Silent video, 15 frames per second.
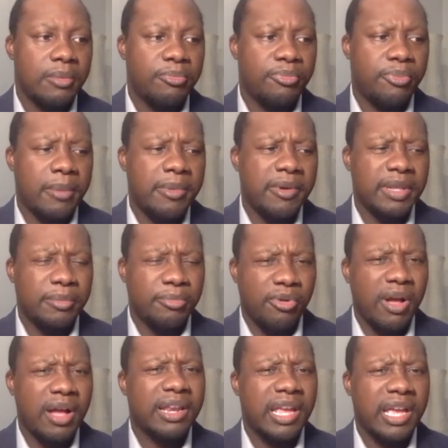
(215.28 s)
primarily
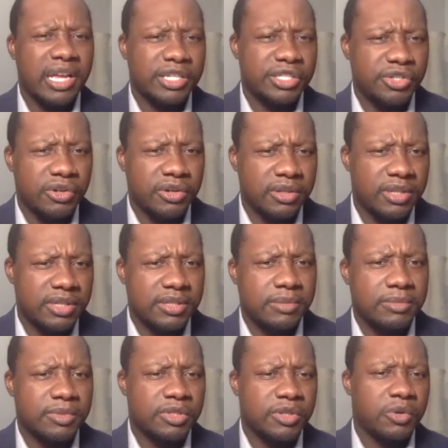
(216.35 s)
broadcast journalism.
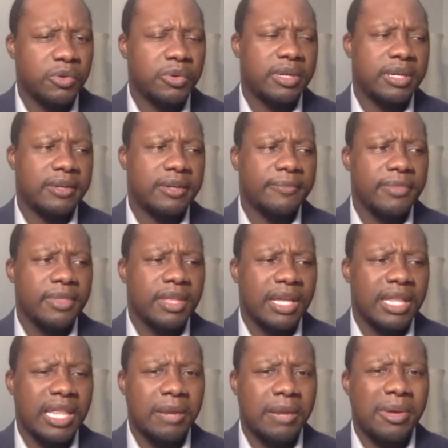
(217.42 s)
So
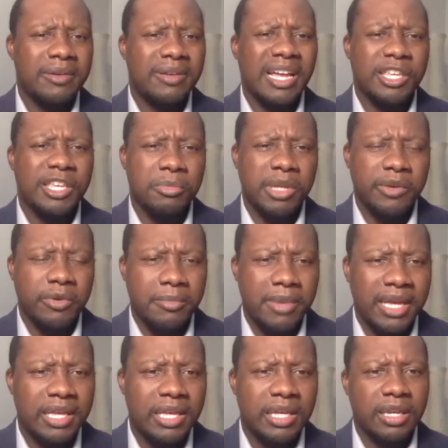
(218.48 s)
a lot about documentary
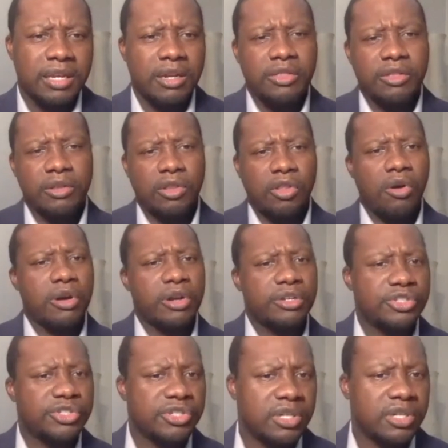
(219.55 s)
making and other
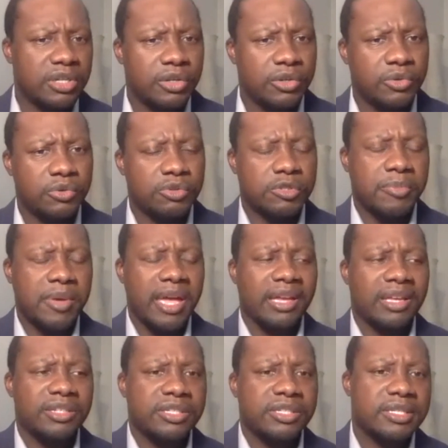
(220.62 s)
large news
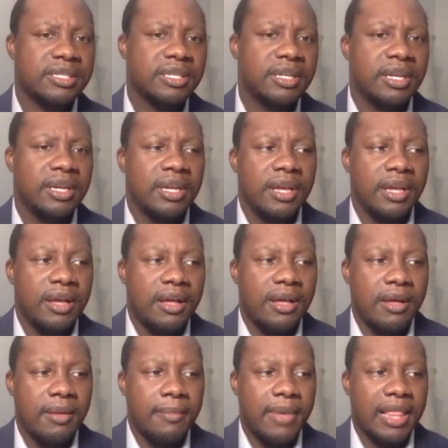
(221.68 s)
packages.
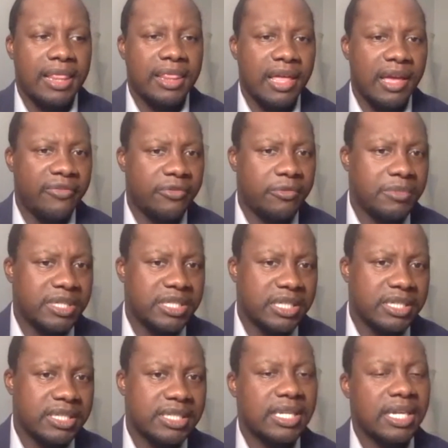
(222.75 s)
I left
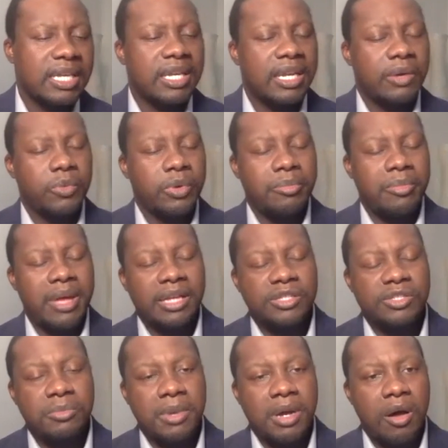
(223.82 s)
Michigan State. I went back
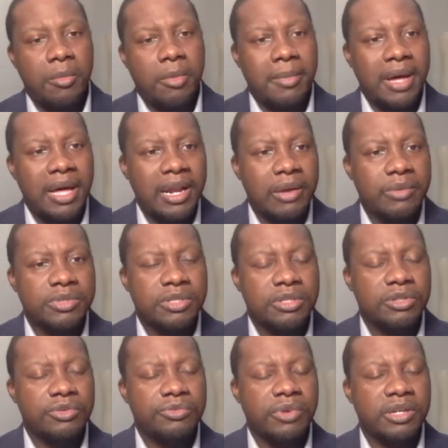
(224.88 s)
to my alma mater. I was the
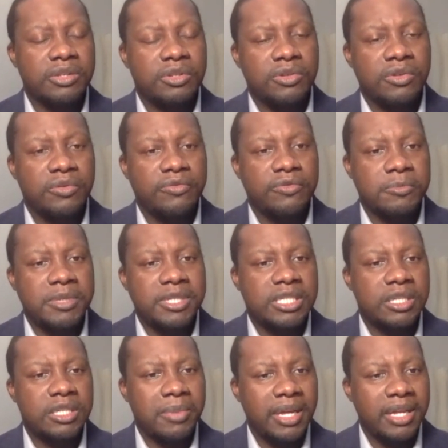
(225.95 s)
director of speech
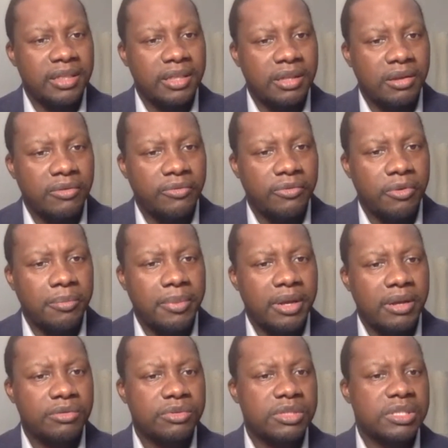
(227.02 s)
and debate there for
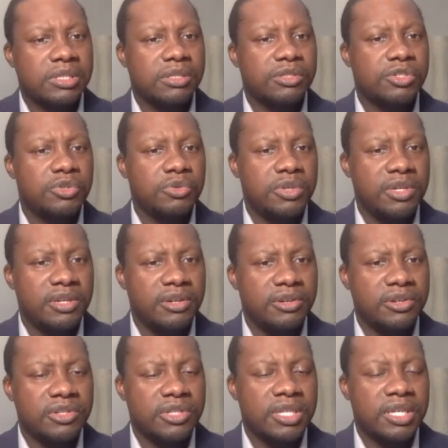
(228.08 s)
about 2 years.